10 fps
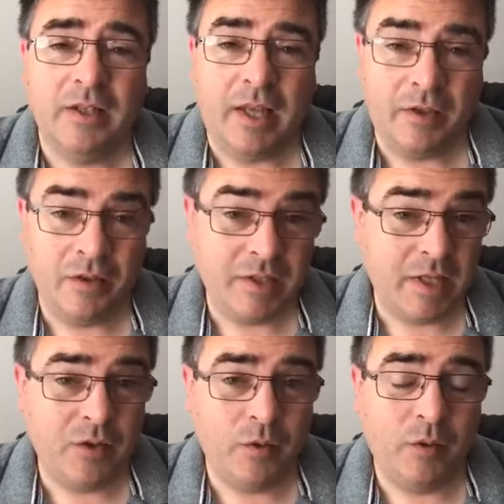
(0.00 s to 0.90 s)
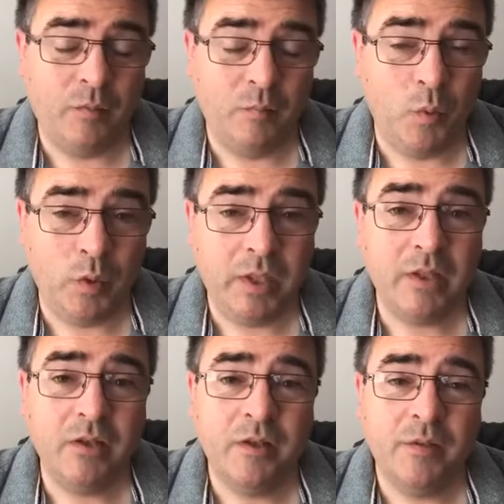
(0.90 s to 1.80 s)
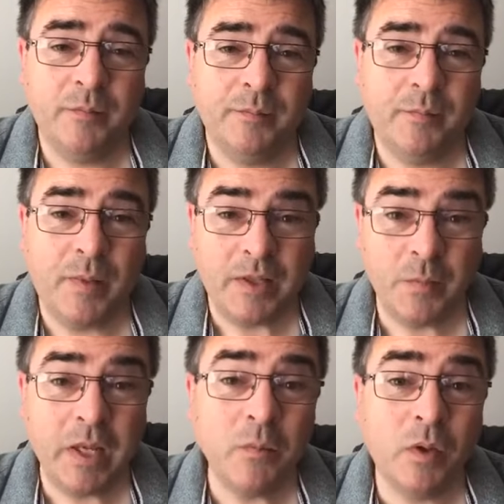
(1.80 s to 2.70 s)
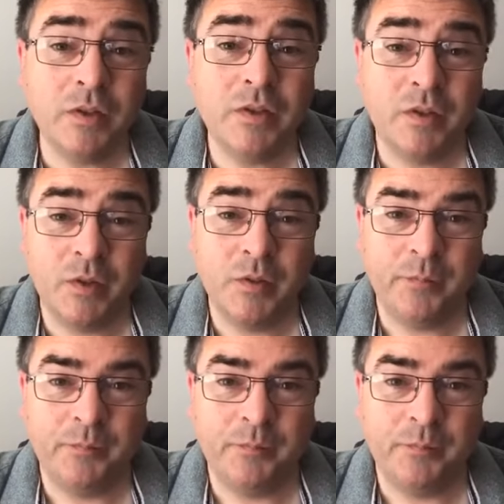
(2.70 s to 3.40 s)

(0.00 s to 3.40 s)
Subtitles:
Can you see God moulding you? That's what he wants to do.